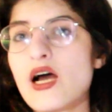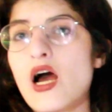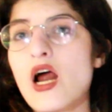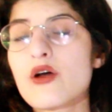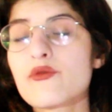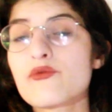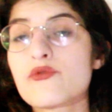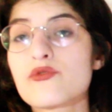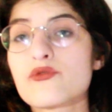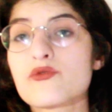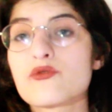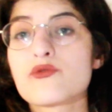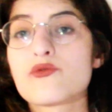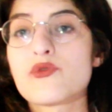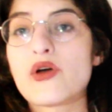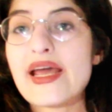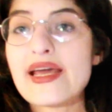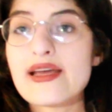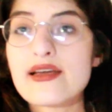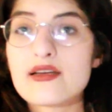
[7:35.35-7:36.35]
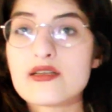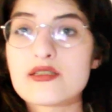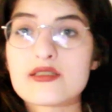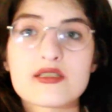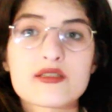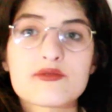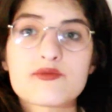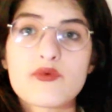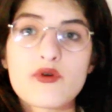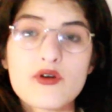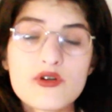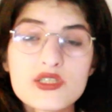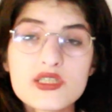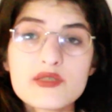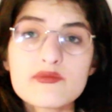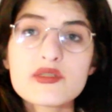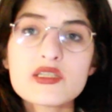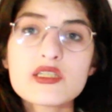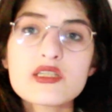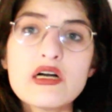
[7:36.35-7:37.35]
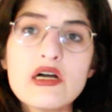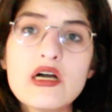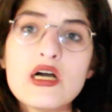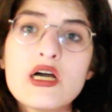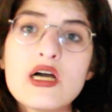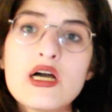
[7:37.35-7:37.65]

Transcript: harmful way as it possible.